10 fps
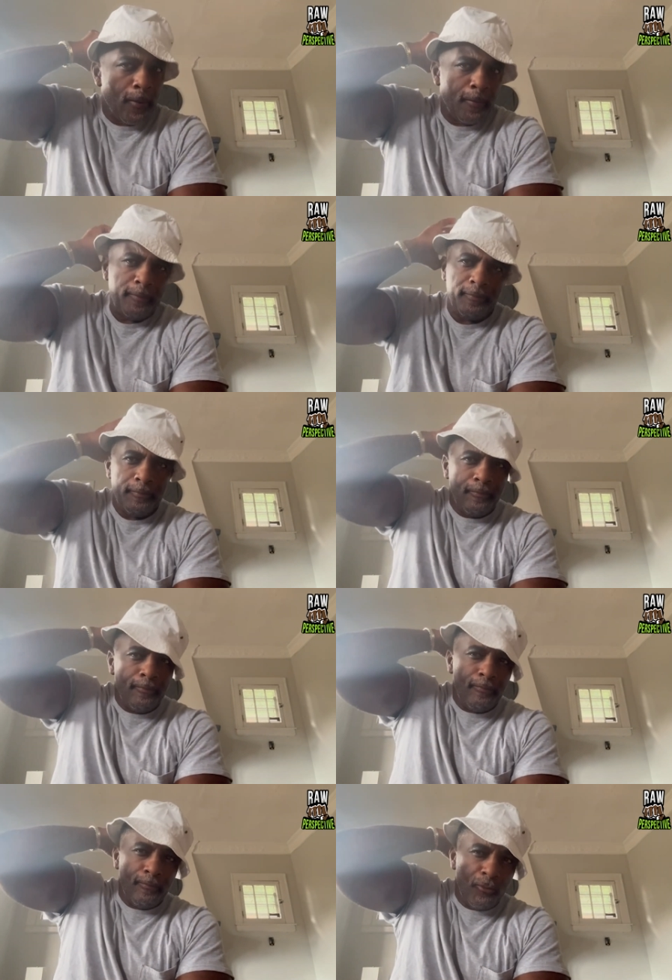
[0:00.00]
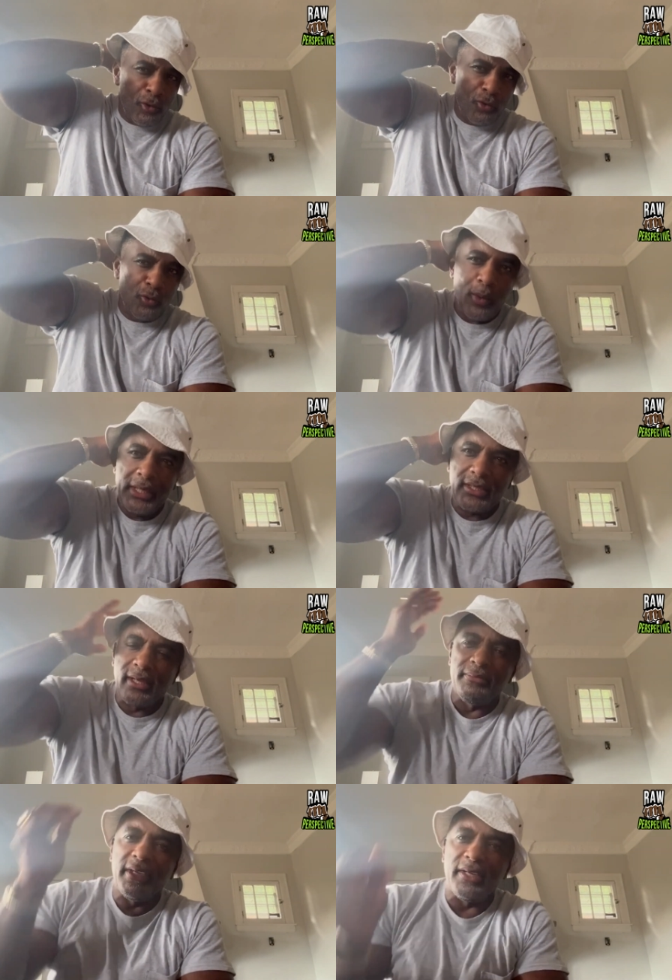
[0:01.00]
um, twenty
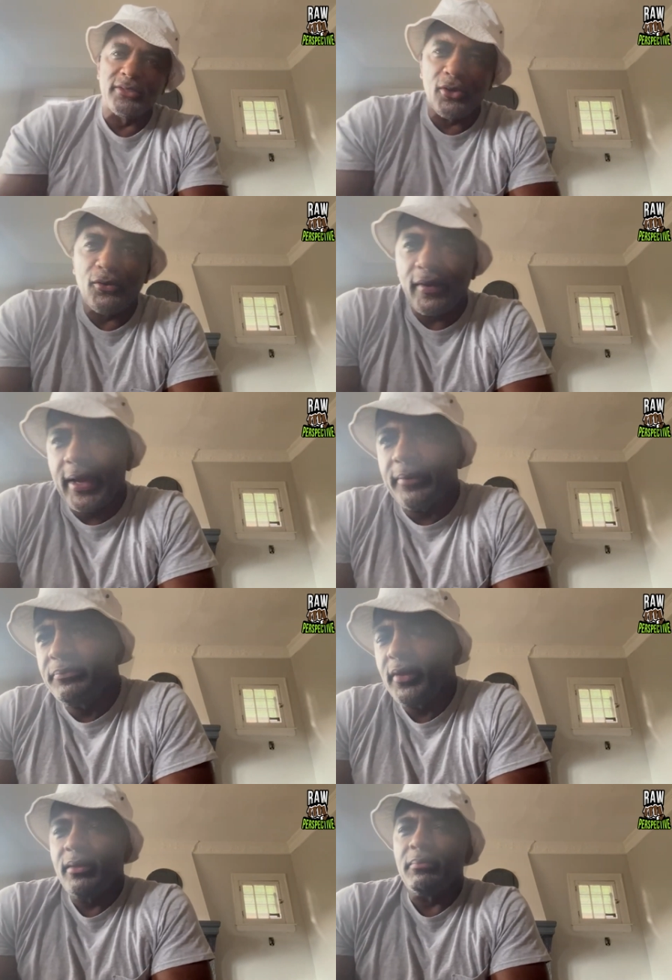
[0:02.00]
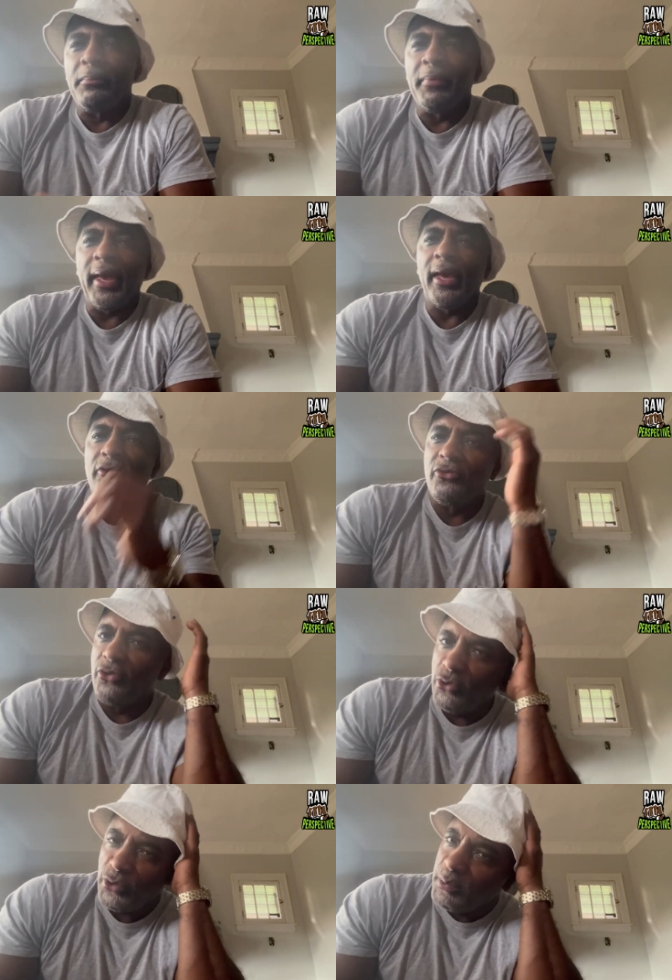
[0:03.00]
something years old, right? My man
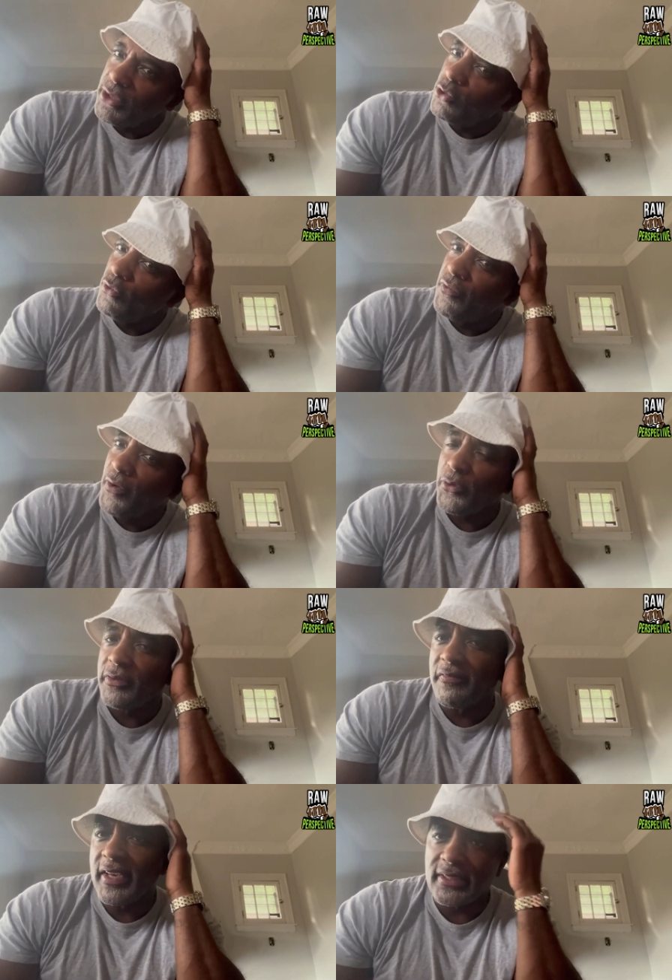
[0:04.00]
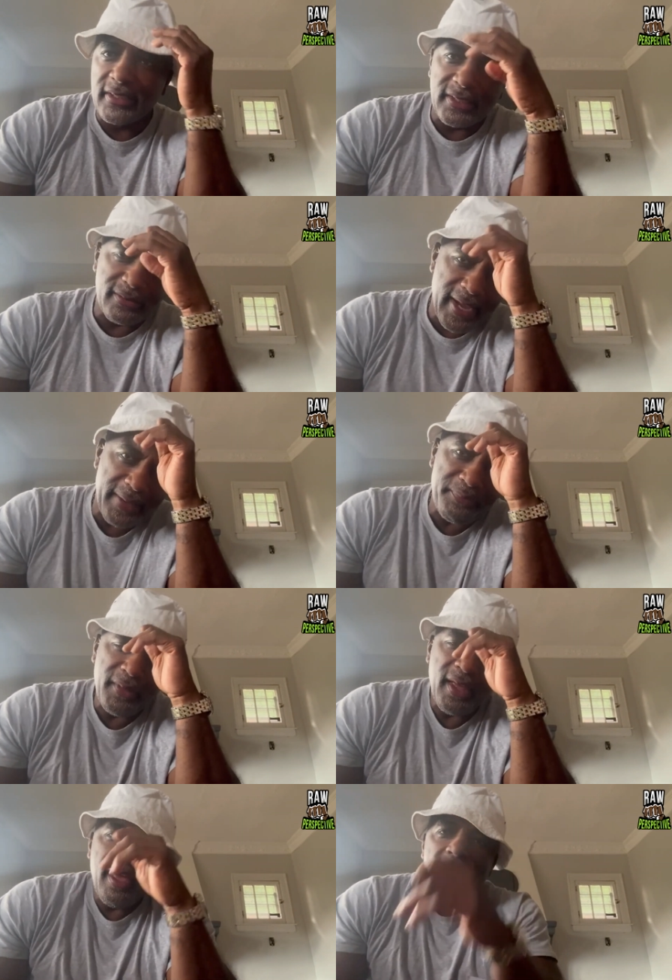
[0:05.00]
introduced me to First Investors, right?
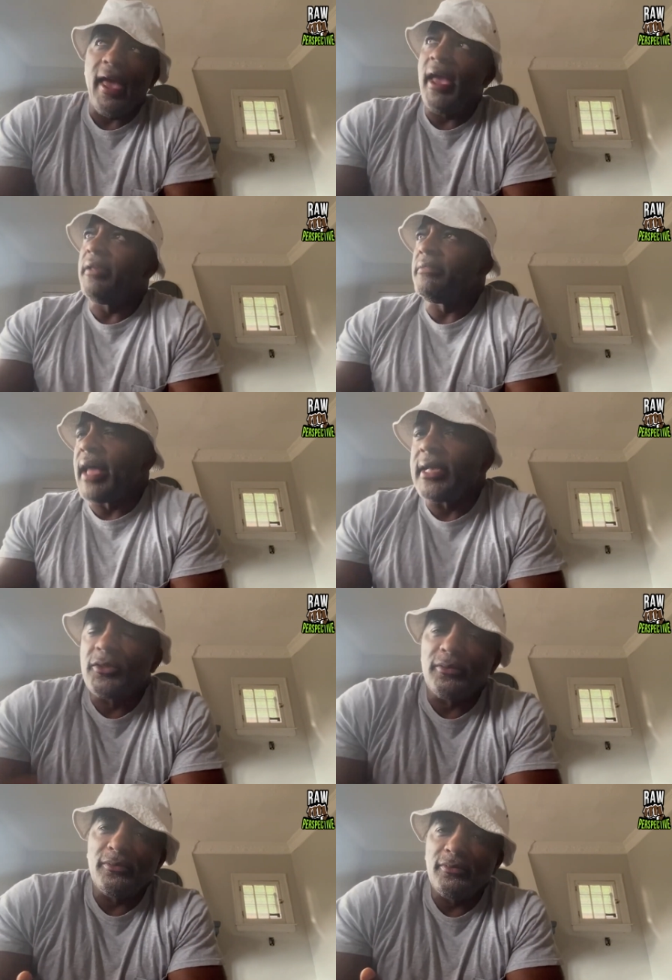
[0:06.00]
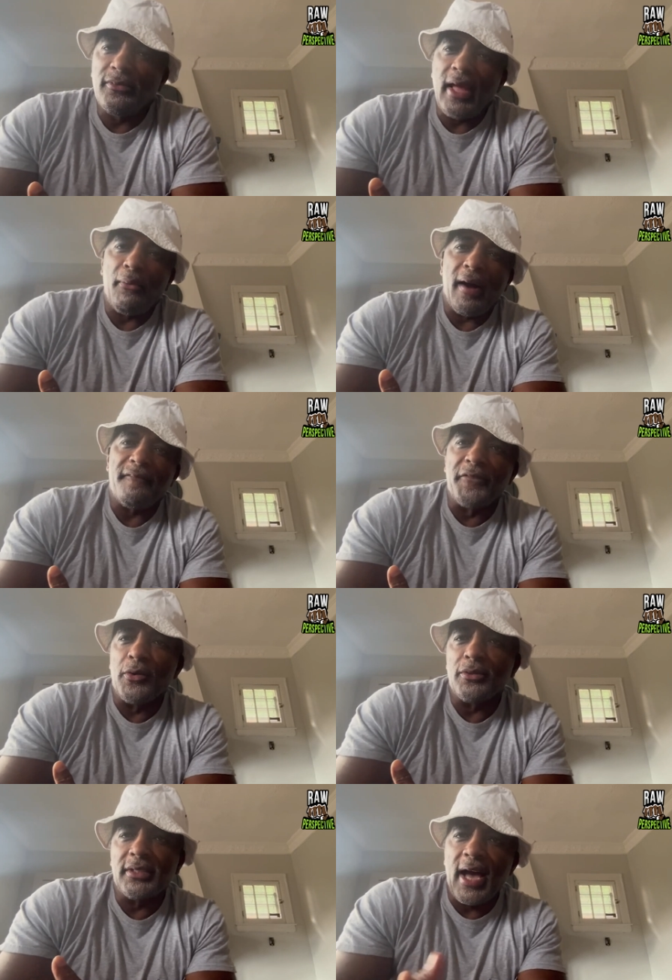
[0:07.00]
And that's how I
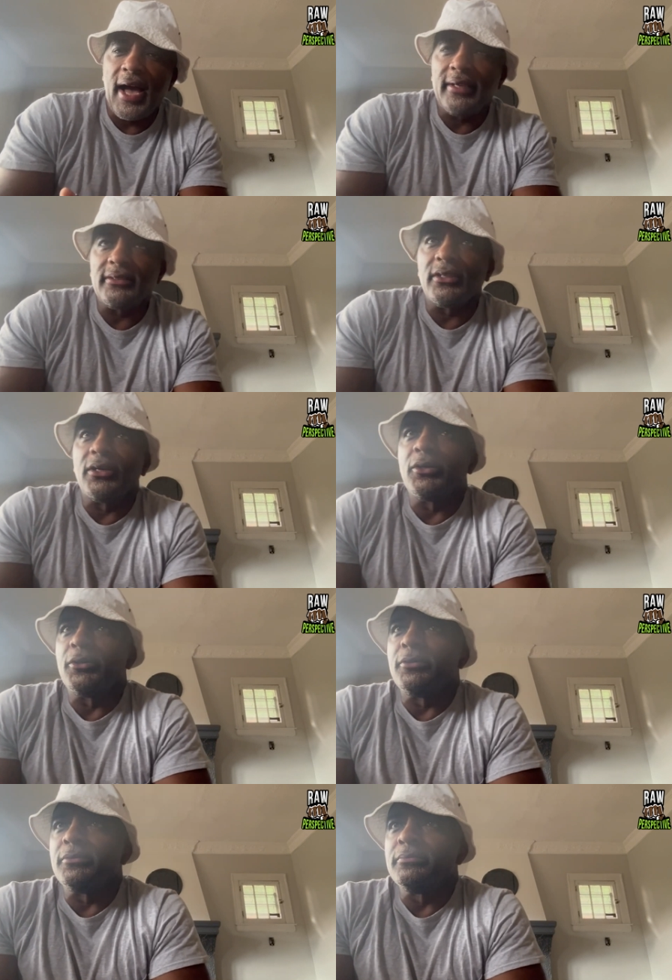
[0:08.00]
first got um,